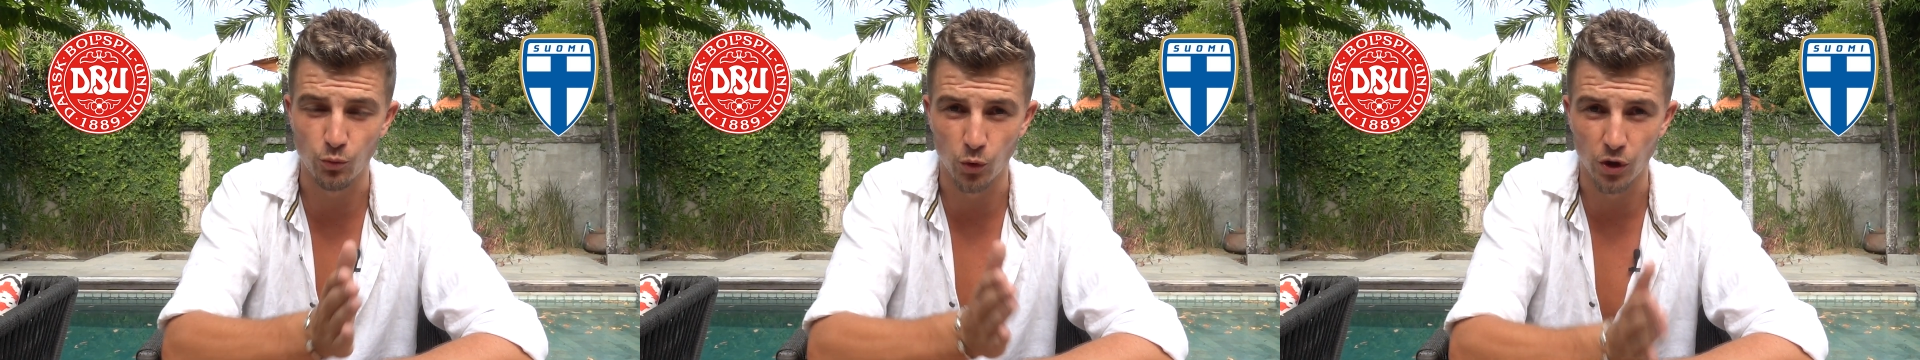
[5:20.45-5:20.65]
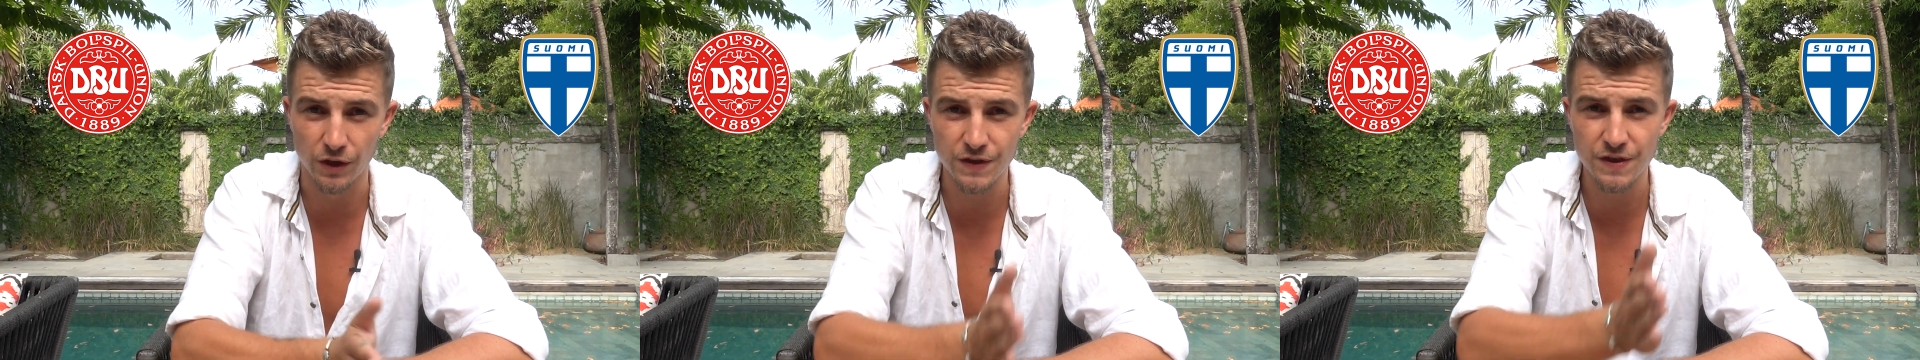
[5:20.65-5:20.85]

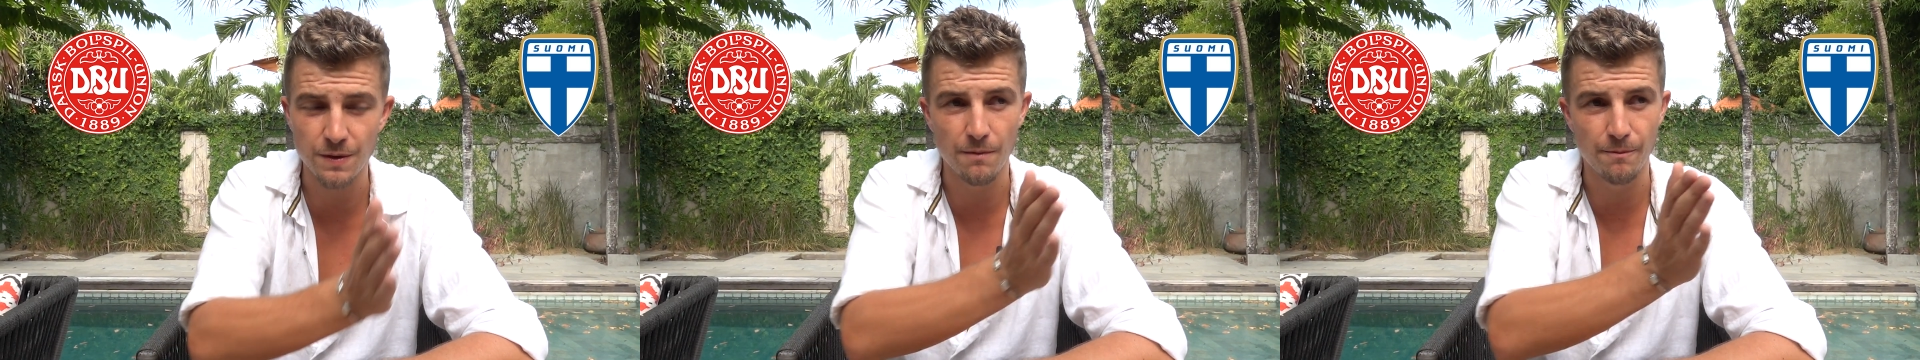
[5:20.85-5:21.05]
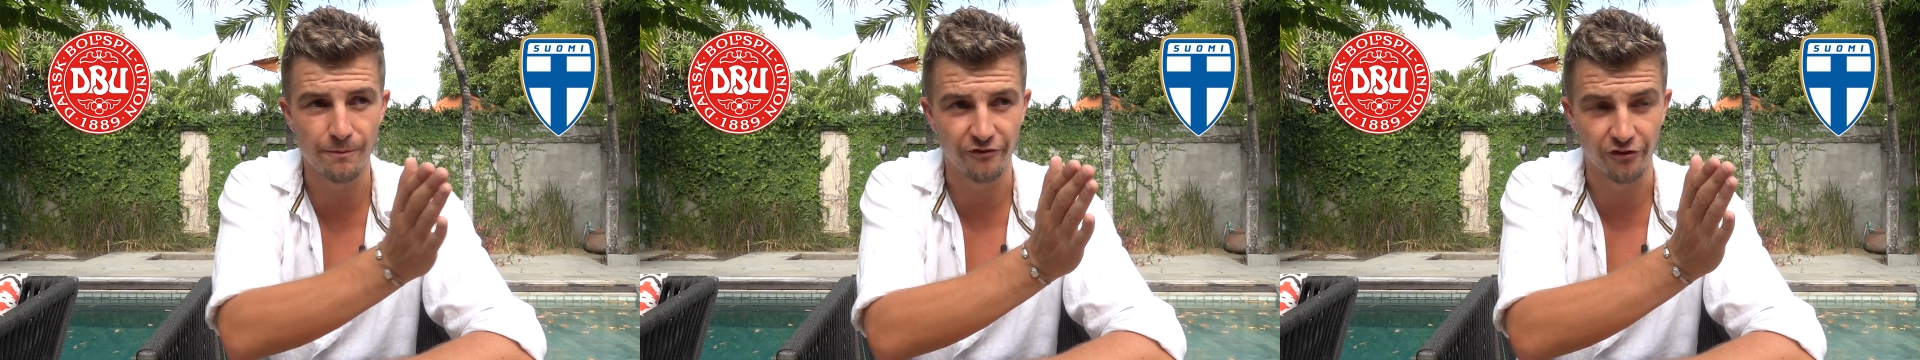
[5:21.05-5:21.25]
was,
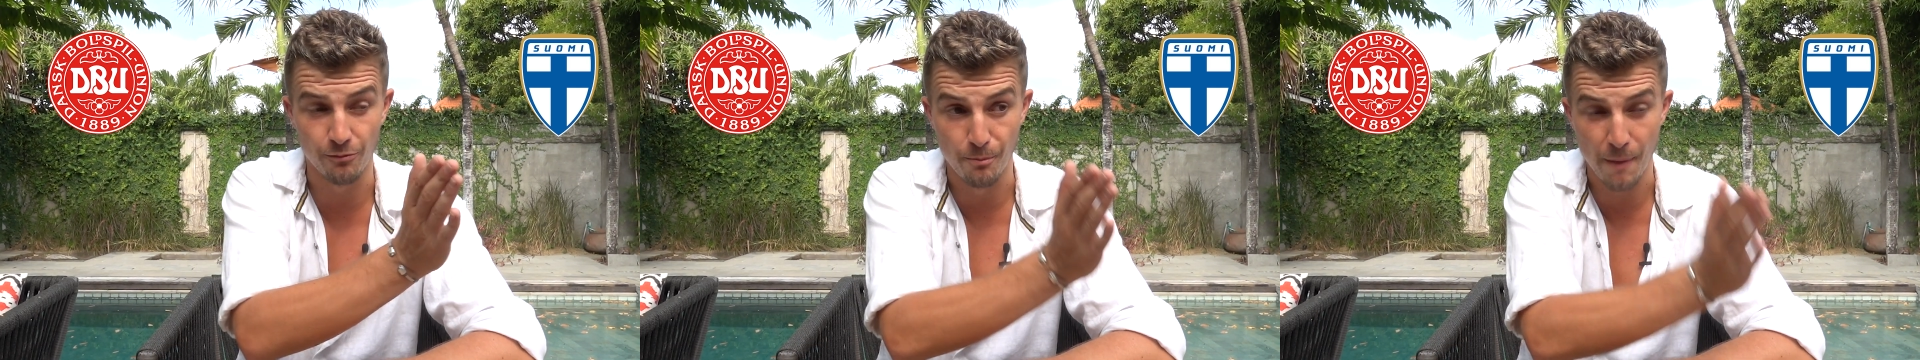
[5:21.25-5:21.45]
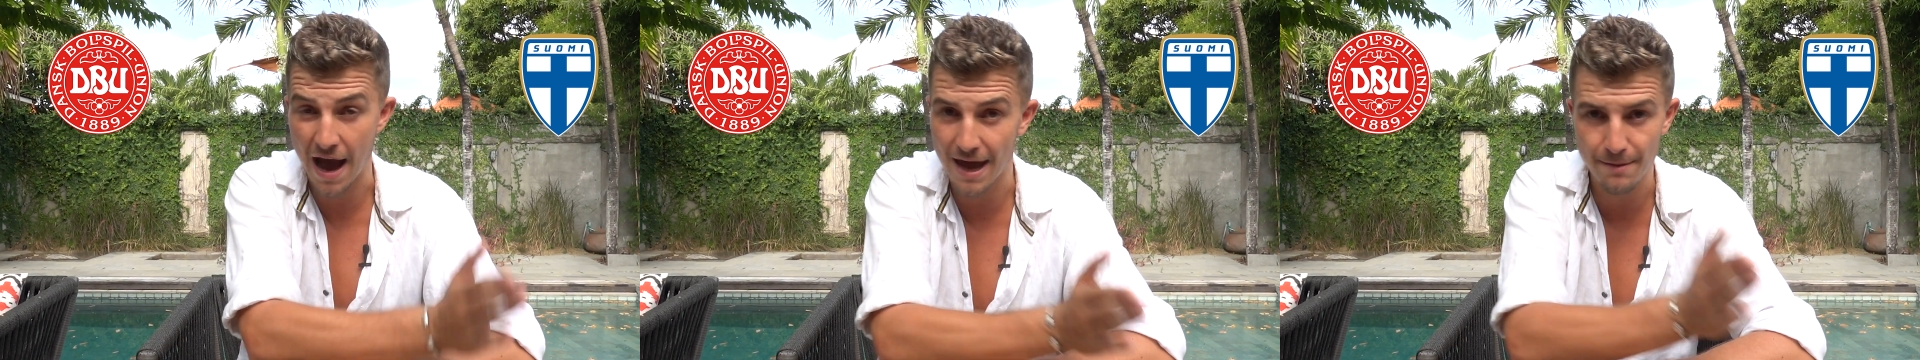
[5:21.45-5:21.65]

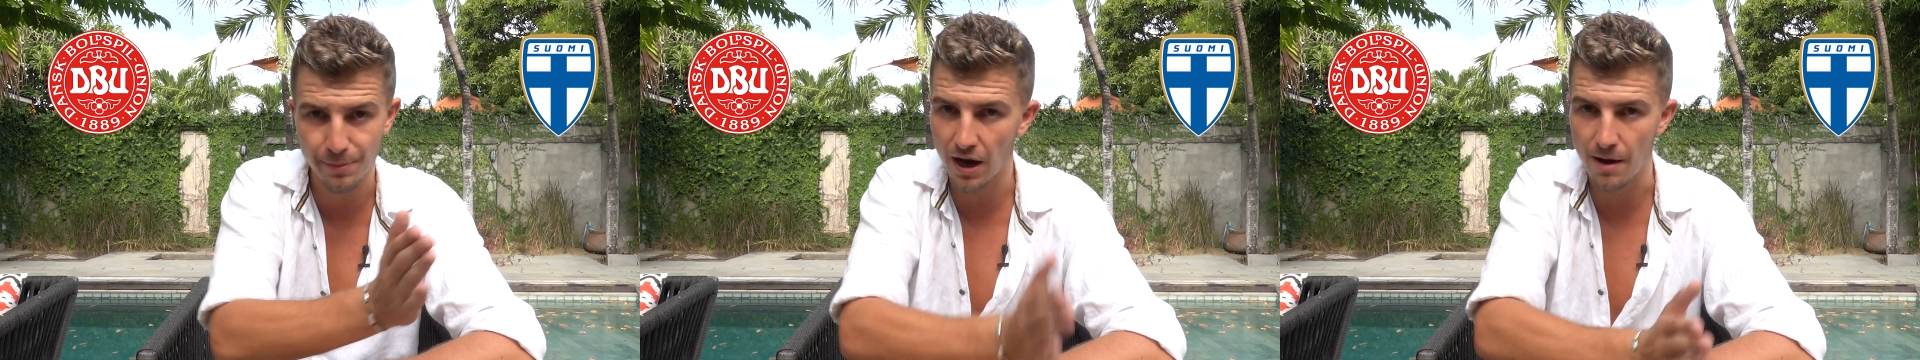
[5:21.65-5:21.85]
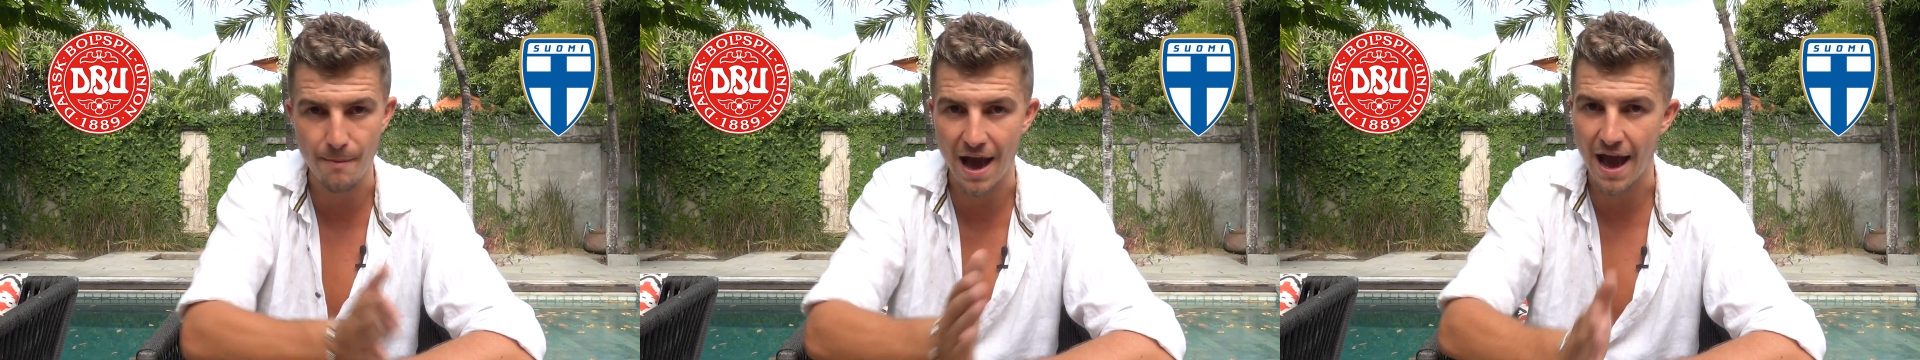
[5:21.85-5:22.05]
man
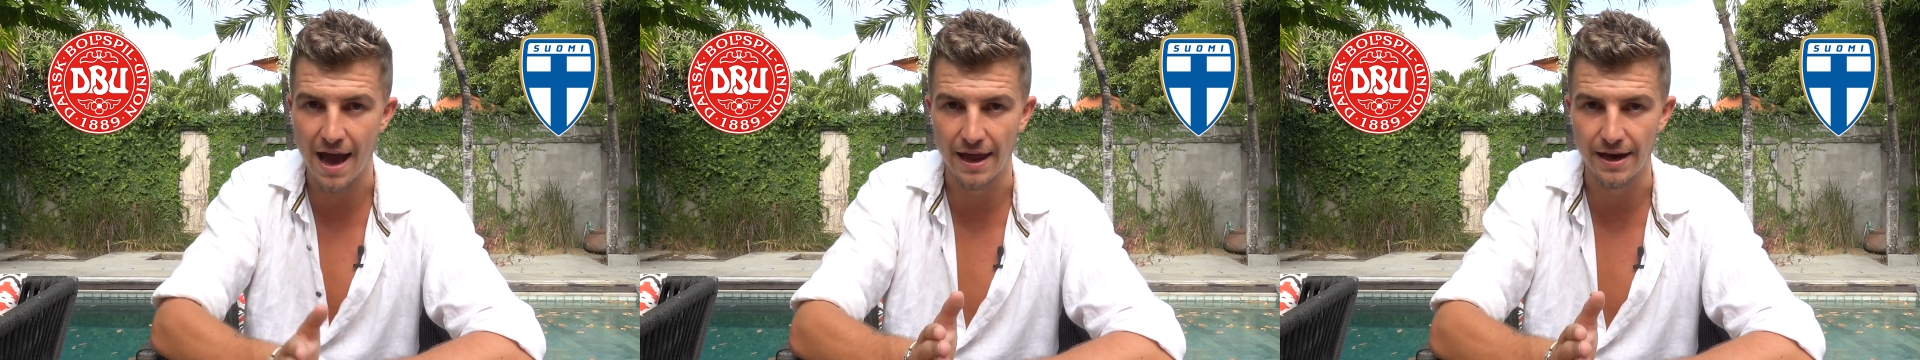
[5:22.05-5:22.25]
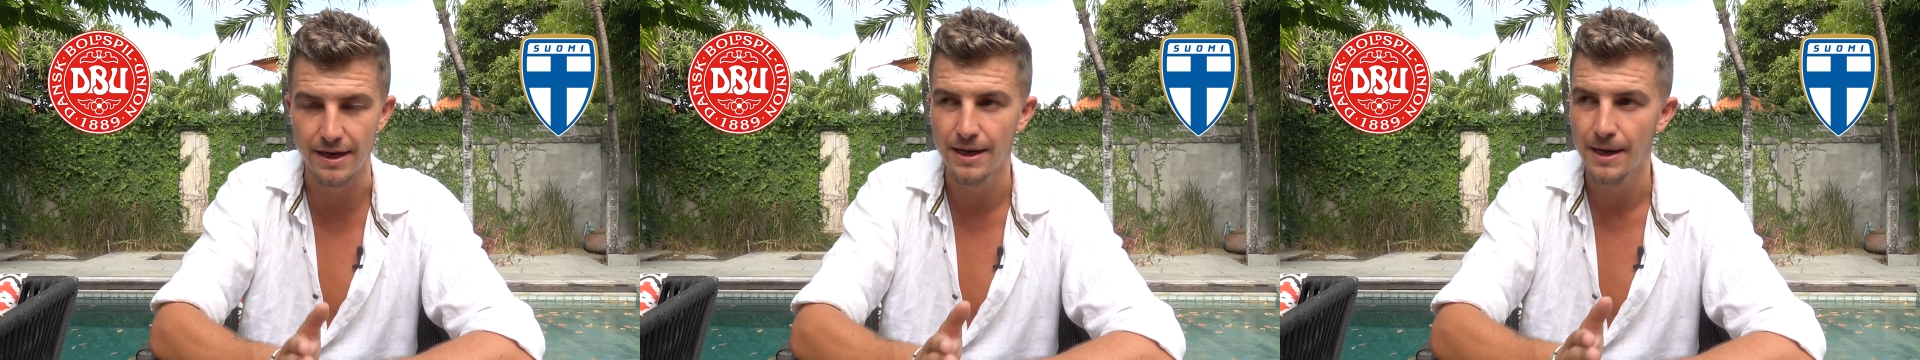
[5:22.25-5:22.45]
by
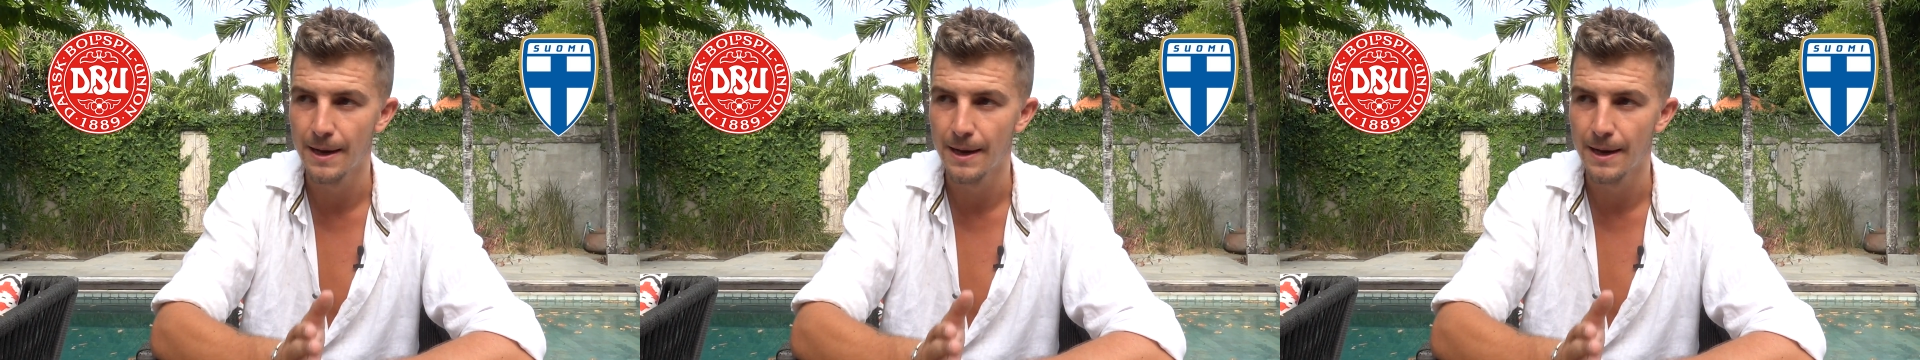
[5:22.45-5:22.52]
man,